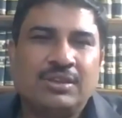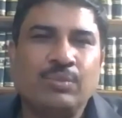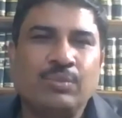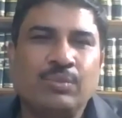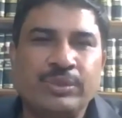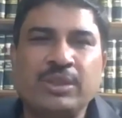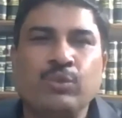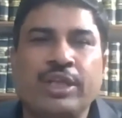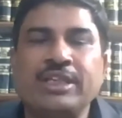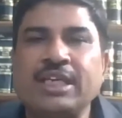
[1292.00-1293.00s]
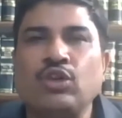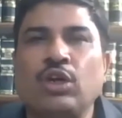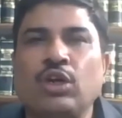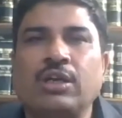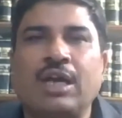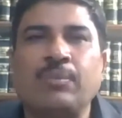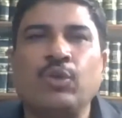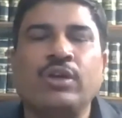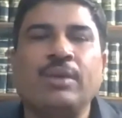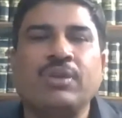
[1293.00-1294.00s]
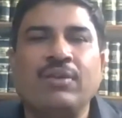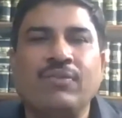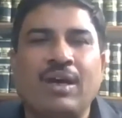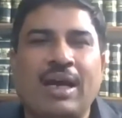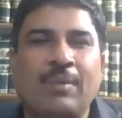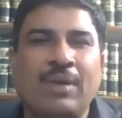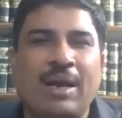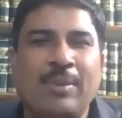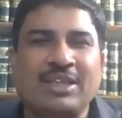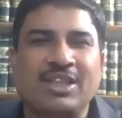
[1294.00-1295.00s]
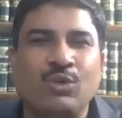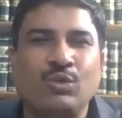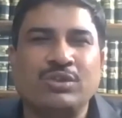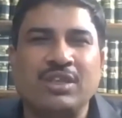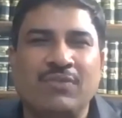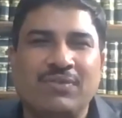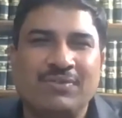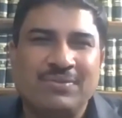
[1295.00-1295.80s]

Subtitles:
So Mr. Mutneja has not unmuted himself. I'm asking you itself.